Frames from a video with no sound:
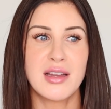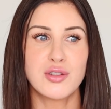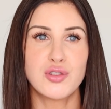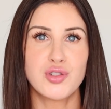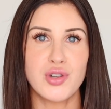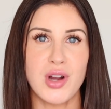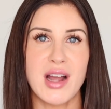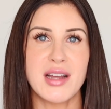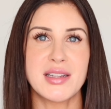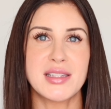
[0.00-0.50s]

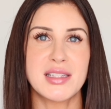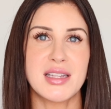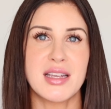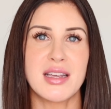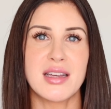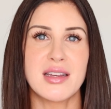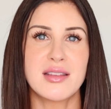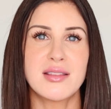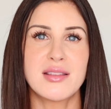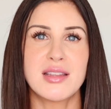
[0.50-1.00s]
dry
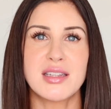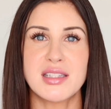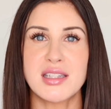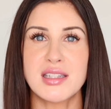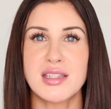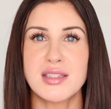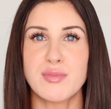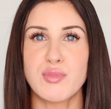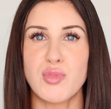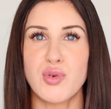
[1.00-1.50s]
skin, this
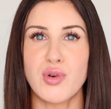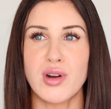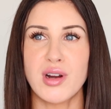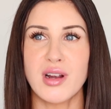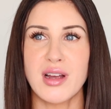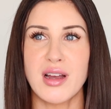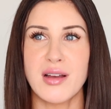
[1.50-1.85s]
is more